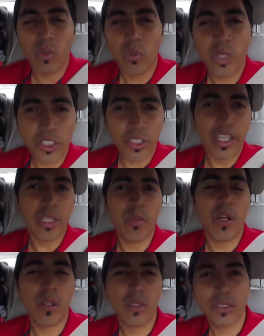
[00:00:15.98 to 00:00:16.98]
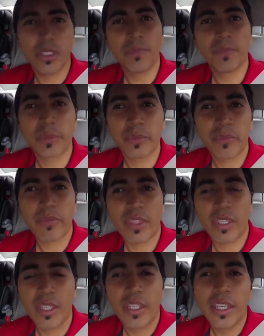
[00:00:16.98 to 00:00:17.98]
we should hit balls,
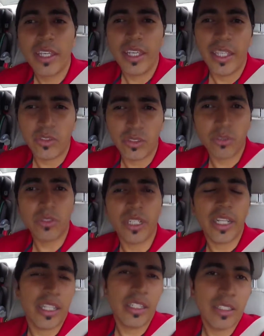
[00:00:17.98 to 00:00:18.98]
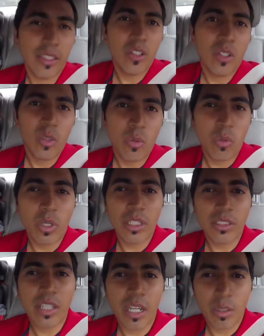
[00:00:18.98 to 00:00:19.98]
and so today we're
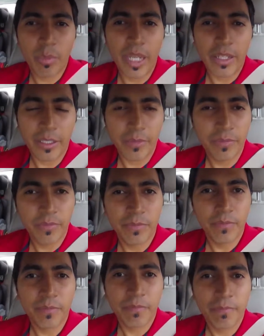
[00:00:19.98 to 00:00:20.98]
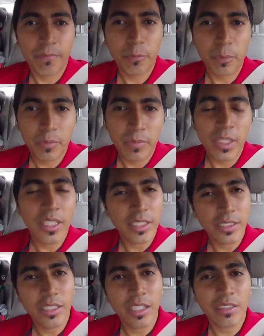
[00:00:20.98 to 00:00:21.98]
going to talk about it.
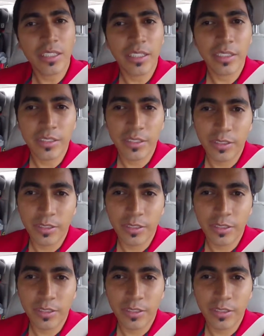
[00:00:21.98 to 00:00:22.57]
Let's talk tennis.